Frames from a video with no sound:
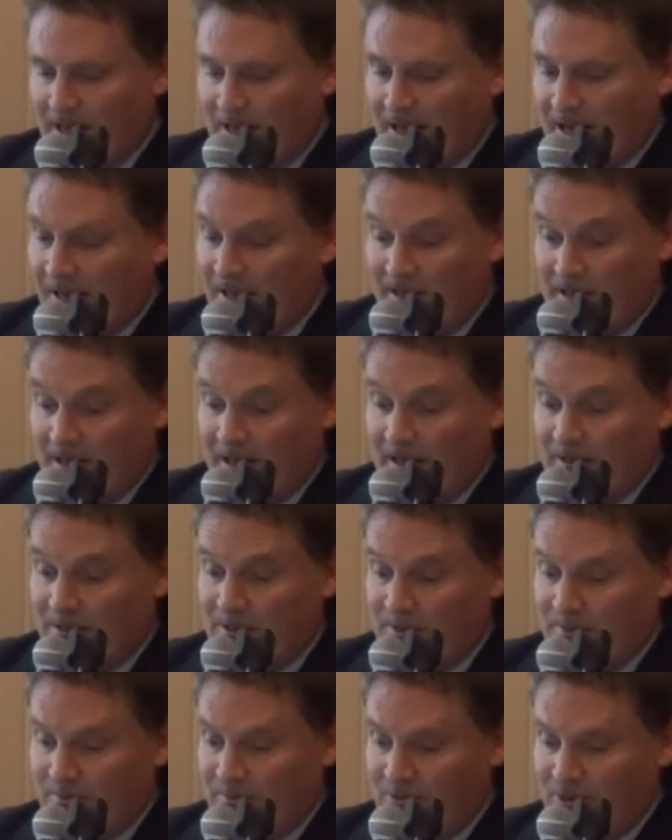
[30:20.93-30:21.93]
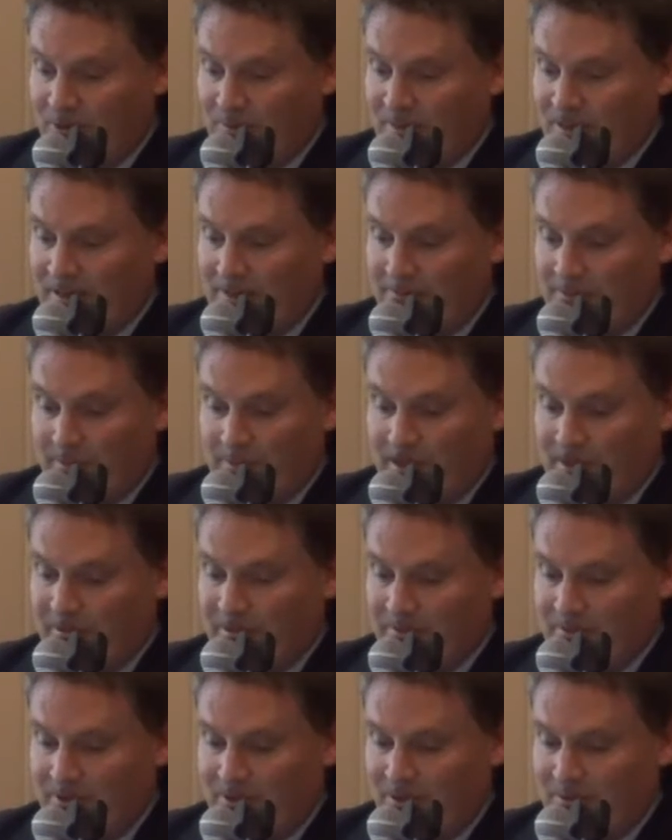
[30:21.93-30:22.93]
And it adds new money for
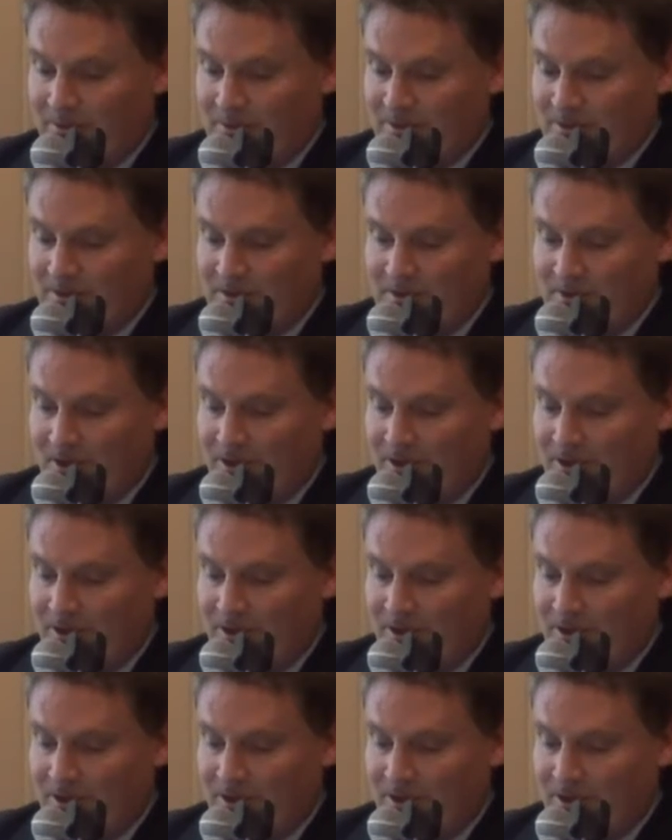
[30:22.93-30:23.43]
public purposes.